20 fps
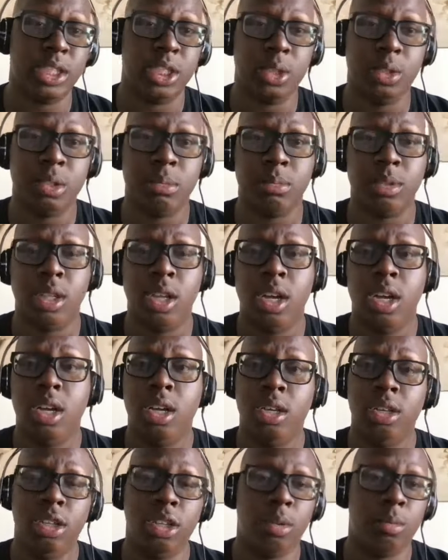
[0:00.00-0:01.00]
Let's use them.
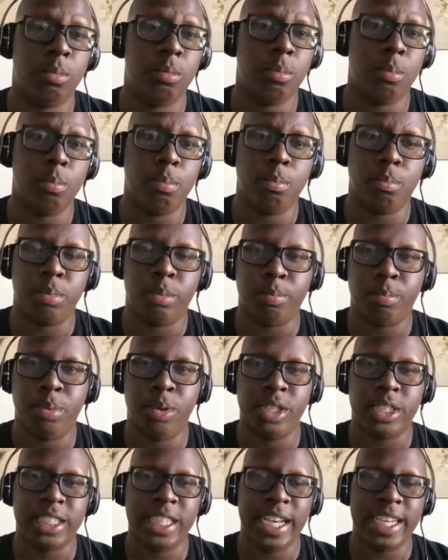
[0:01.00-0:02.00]
You know,
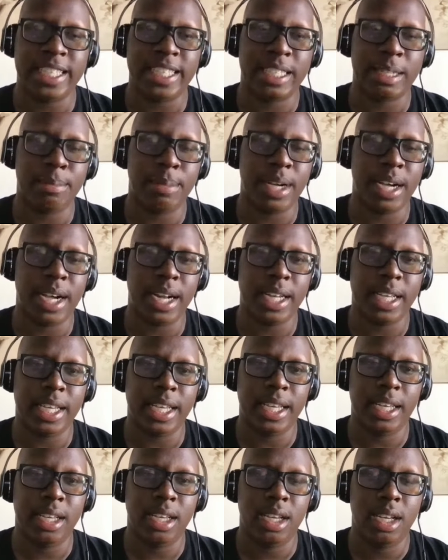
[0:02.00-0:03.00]
push kicks to the
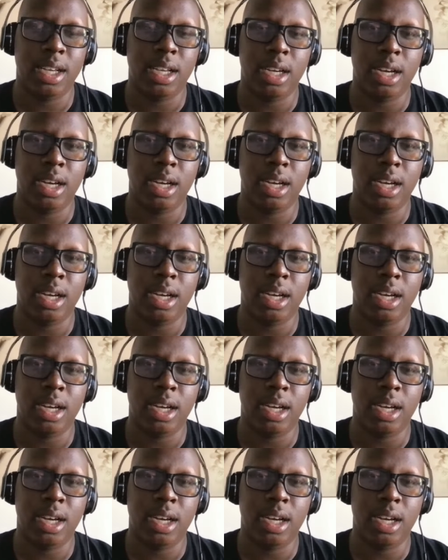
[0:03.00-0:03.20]
body.